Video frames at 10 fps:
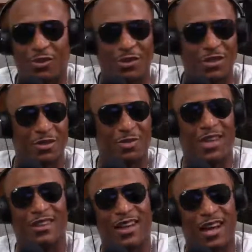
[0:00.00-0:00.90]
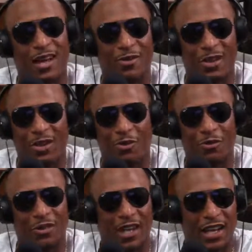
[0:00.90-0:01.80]
with us, man. Y'all already know we
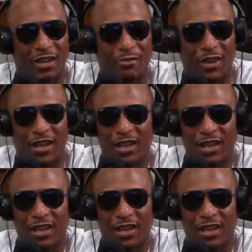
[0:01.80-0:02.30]
finna elevate